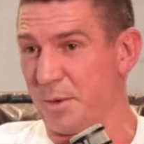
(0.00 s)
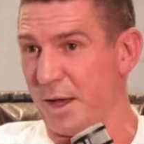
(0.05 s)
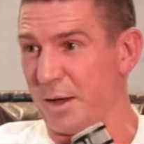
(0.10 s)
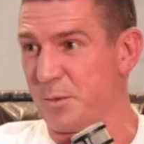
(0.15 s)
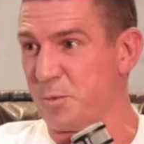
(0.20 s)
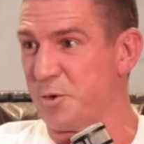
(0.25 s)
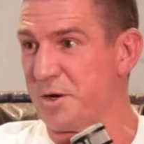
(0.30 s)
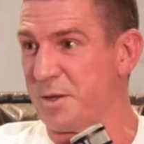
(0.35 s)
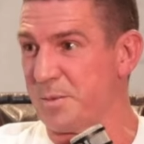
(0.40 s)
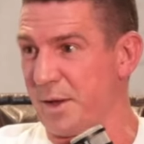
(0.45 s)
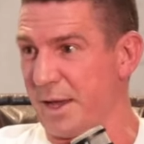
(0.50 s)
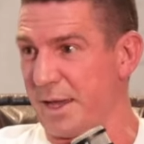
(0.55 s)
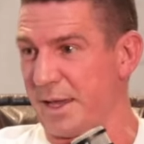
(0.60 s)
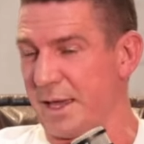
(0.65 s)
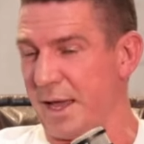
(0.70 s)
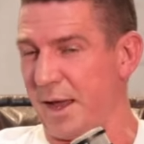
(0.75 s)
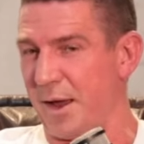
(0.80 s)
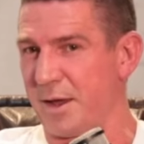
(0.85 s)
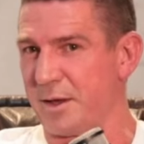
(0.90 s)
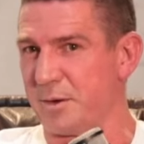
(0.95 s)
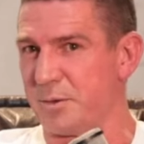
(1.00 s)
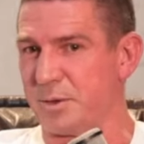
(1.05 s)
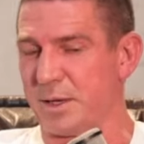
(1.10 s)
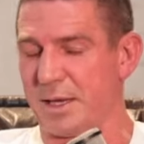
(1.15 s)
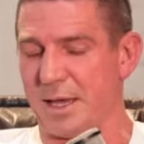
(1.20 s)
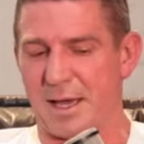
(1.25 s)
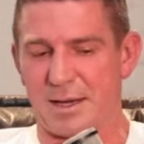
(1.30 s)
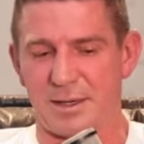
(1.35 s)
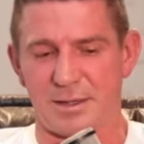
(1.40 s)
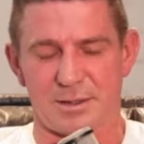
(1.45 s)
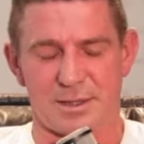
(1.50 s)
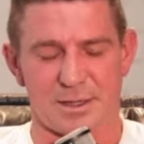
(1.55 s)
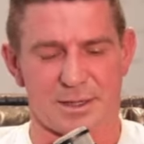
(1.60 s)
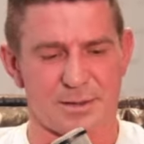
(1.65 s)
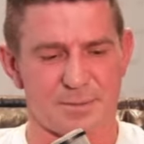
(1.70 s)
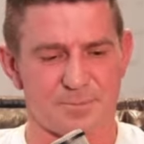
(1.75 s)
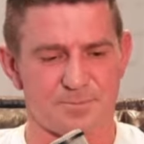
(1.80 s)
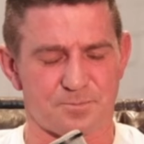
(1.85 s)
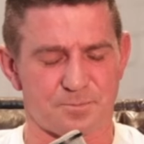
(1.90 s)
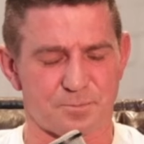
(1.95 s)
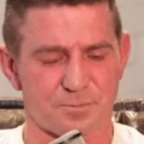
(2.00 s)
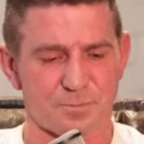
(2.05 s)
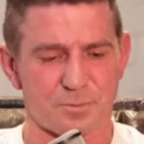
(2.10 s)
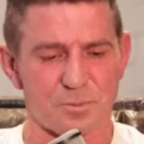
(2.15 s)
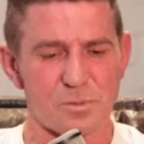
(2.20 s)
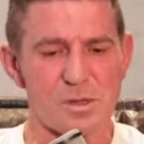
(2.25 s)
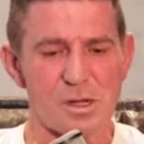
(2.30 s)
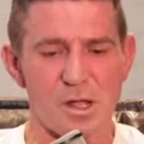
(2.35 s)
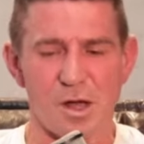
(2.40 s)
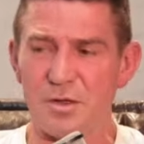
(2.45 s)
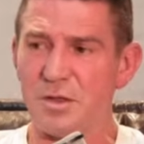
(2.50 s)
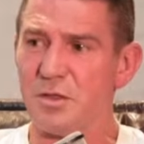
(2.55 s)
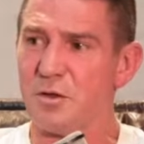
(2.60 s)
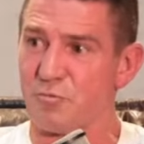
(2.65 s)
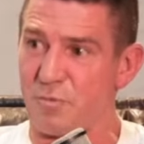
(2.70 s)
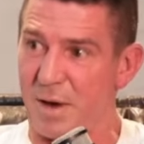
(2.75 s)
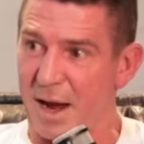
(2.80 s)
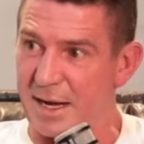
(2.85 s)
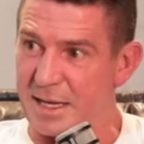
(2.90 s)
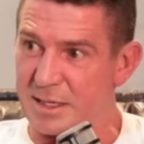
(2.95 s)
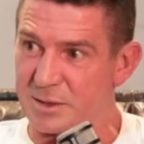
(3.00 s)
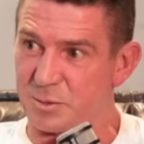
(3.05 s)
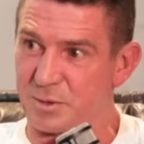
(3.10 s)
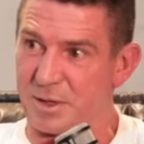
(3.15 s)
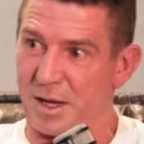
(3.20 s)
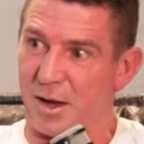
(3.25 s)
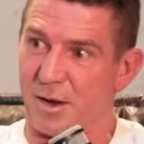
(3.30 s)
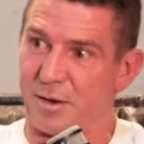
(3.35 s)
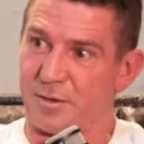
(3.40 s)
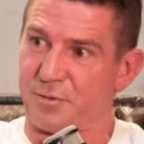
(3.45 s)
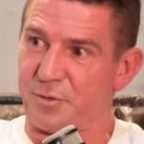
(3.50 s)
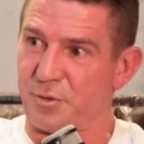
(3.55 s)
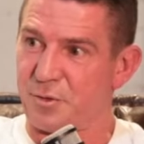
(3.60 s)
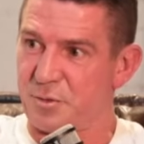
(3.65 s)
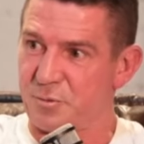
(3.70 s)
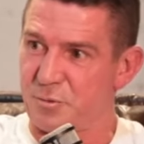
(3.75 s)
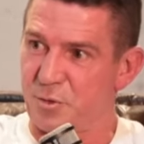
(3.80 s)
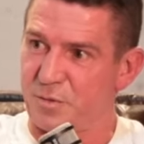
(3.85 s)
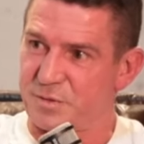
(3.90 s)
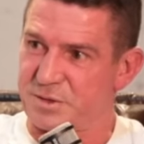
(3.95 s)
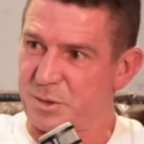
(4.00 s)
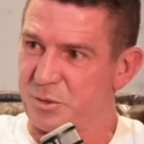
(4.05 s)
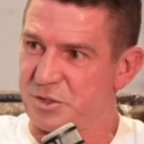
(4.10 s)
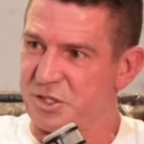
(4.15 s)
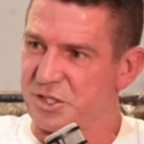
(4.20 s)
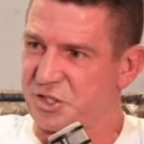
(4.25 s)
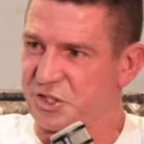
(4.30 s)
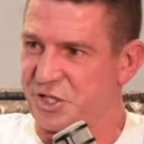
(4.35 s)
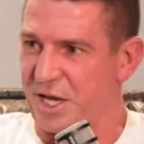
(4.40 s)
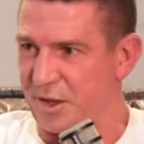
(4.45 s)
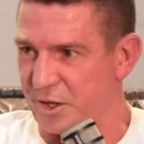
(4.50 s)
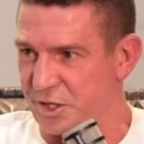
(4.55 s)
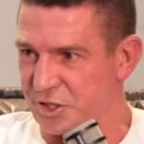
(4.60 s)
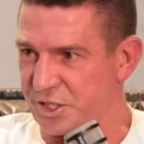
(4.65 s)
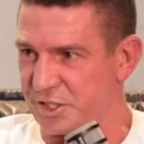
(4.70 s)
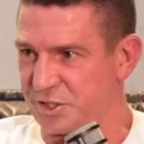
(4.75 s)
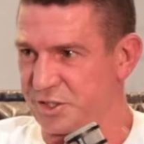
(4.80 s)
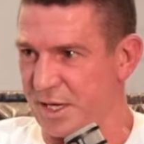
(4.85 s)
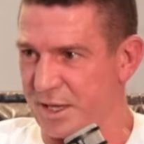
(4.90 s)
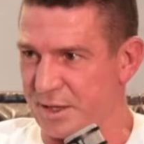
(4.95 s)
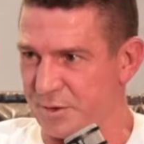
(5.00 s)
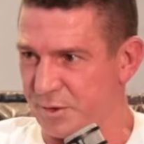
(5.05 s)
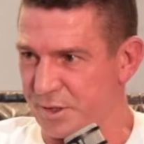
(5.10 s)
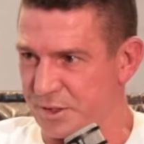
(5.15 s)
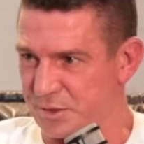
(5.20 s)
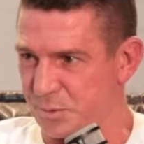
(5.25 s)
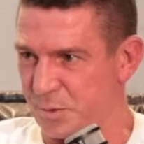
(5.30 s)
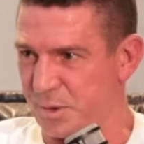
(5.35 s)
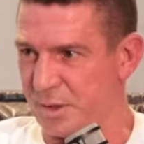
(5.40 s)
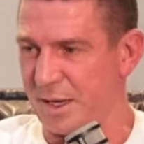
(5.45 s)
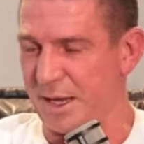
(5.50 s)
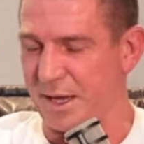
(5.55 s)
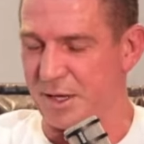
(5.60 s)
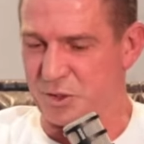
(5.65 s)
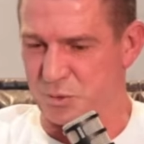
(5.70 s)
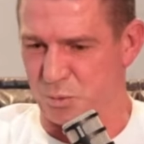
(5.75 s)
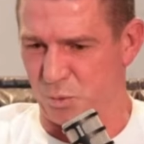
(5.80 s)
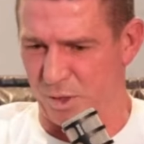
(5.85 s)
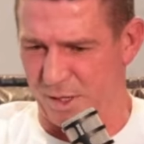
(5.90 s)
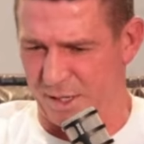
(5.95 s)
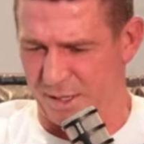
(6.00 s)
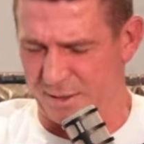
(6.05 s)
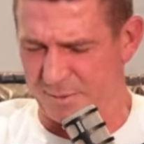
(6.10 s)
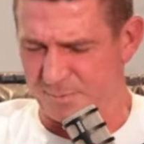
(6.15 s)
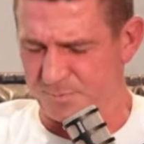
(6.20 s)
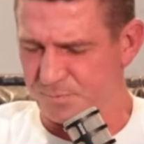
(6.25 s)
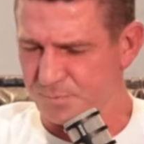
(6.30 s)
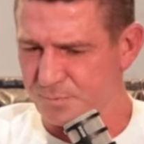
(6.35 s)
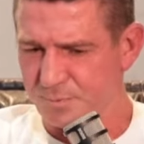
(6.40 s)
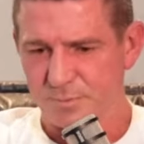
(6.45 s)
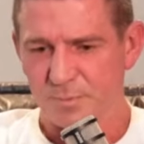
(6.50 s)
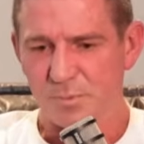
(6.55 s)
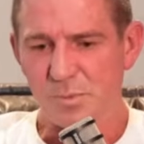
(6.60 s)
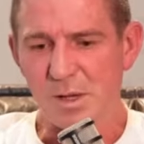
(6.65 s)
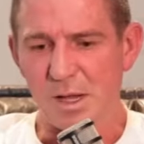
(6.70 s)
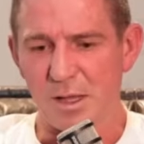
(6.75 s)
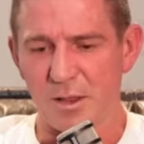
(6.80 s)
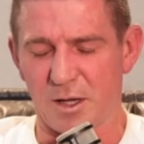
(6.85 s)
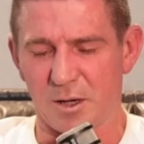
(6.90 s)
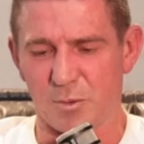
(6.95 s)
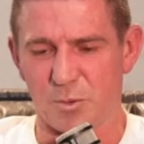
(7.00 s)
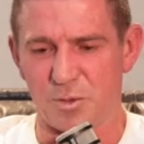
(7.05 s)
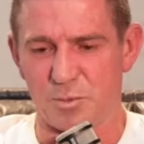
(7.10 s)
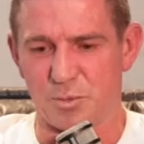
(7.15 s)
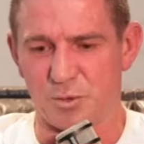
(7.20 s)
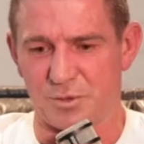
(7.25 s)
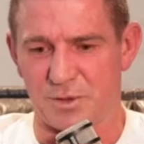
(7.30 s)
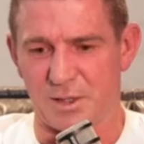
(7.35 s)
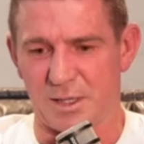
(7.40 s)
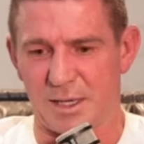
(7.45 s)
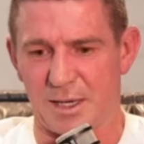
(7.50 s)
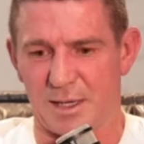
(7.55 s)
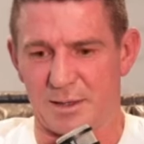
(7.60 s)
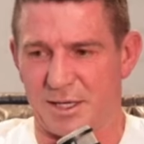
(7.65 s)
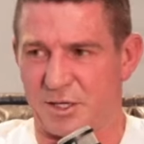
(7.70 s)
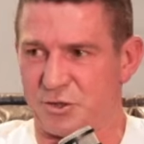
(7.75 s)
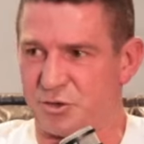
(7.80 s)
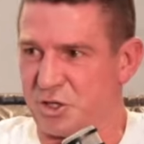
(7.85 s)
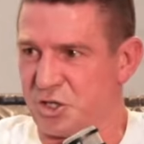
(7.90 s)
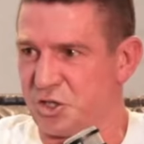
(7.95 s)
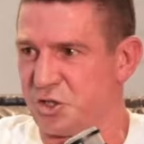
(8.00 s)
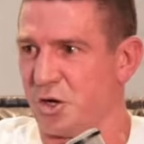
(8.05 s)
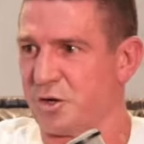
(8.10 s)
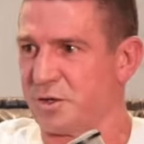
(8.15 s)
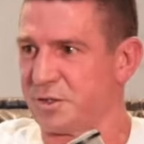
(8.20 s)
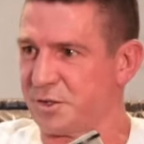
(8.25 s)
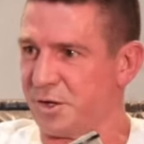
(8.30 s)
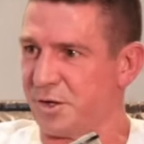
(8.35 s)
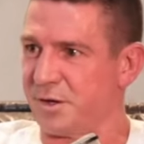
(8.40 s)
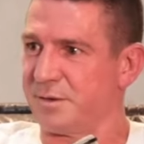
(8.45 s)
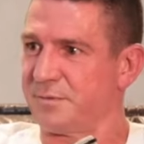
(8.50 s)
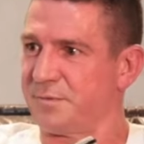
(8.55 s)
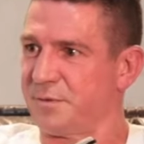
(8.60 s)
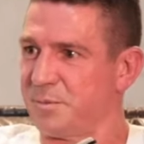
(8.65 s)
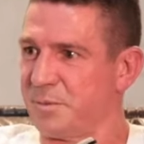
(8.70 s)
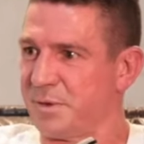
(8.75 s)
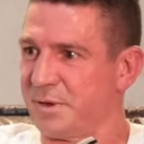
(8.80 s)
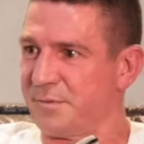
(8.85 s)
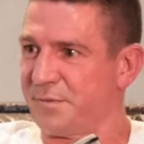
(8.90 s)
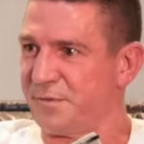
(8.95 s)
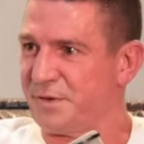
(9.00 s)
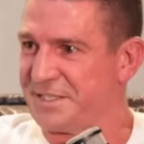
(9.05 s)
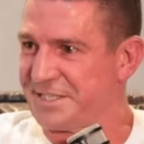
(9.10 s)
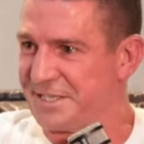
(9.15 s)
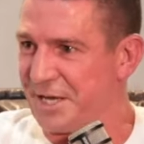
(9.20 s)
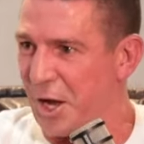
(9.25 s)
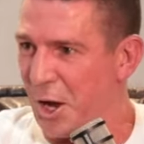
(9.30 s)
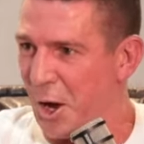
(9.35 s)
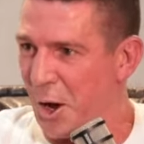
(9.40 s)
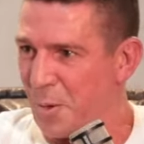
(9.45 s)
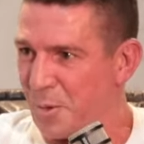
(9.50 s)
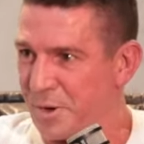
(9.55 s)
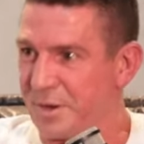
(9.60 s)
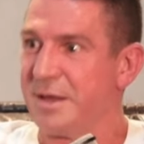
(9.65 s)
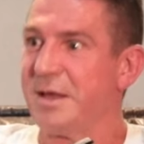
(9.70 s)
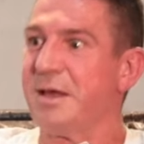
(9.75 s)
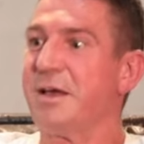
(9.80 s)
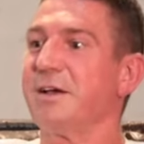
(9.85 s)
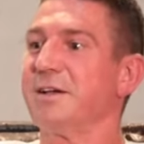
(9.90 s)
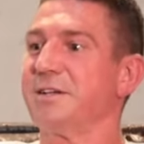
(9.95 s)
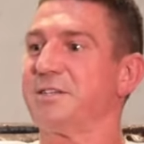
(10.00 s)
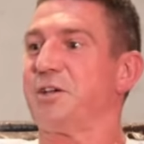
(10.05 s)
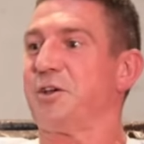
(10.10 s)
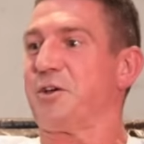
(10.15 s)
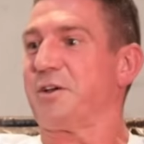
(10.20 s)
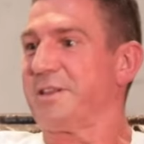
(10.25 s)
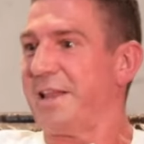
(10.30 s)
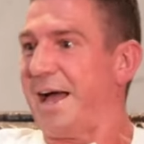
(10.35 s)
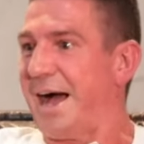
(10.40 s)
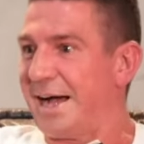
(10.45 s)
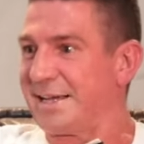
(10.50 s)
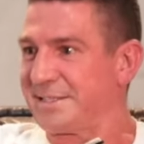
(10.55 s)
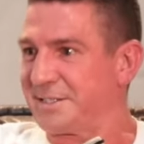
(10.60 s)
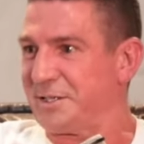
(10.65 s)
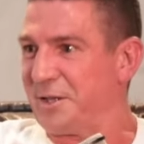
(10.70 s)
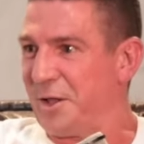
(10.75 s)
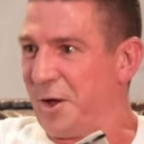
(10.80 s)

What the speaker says: it would have been going. We had I think the ratings were going through the roof. So we'd just challenge each other each week. Like we'd put the electric shockers on from the physio, and so you could last the